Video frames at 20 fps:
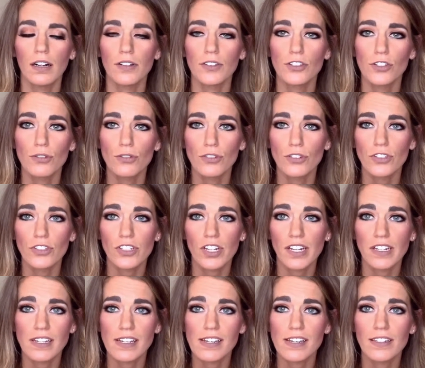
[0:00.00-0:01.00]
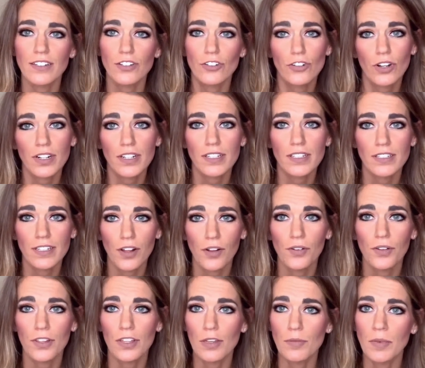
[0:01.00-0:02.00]
socialist ideas to try to sell to
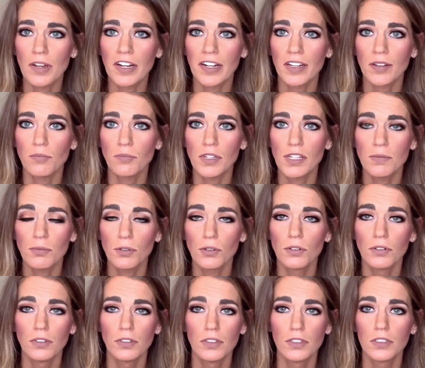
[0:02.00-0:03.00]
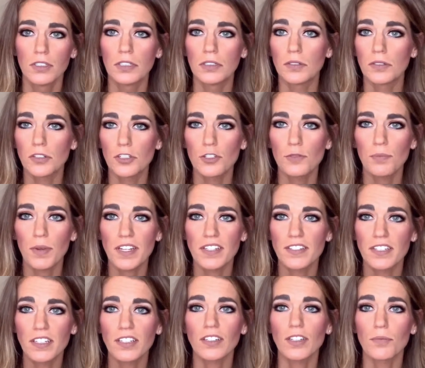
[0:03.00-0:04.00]
the American people, which is
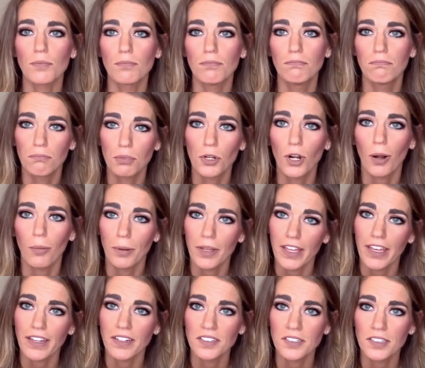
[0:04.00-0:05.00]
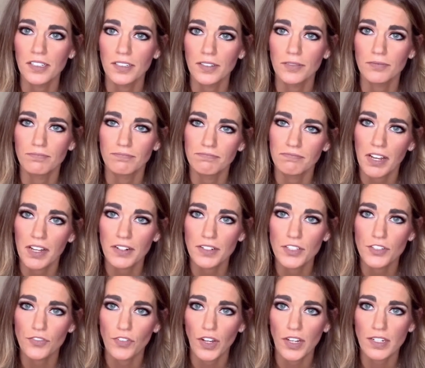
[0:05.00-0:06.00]
basically propaganda at
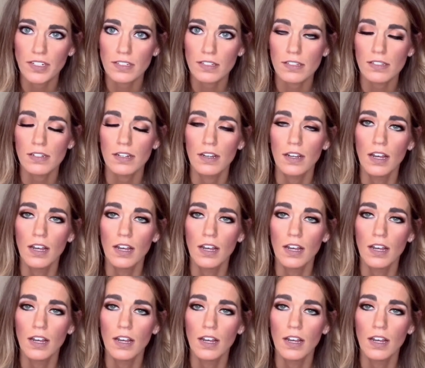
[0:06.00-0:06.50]
its finest.